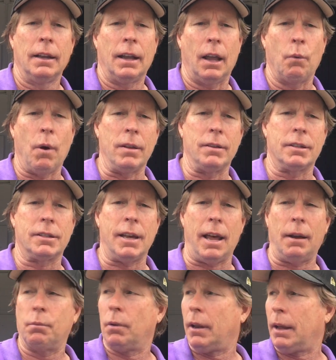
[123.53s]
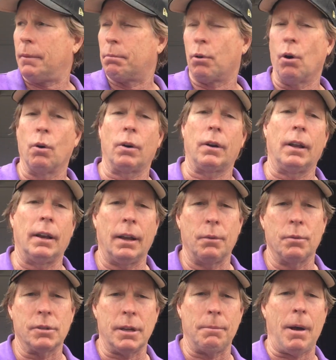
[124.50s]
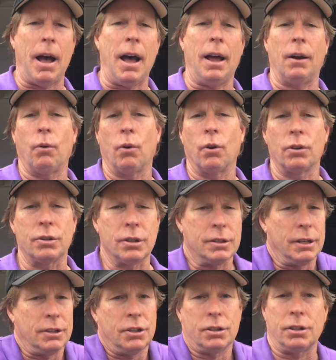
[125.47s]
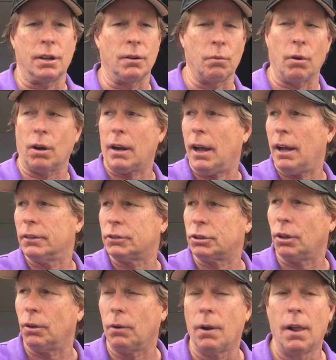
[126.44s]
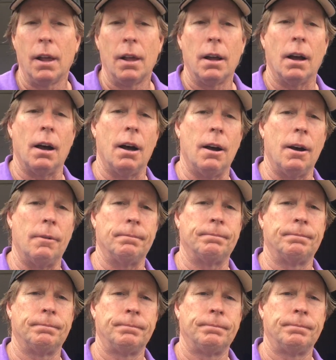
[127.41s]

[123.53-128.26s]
He wasn't set when they broke, and he was in behind horses. It just didn't work out. So, um,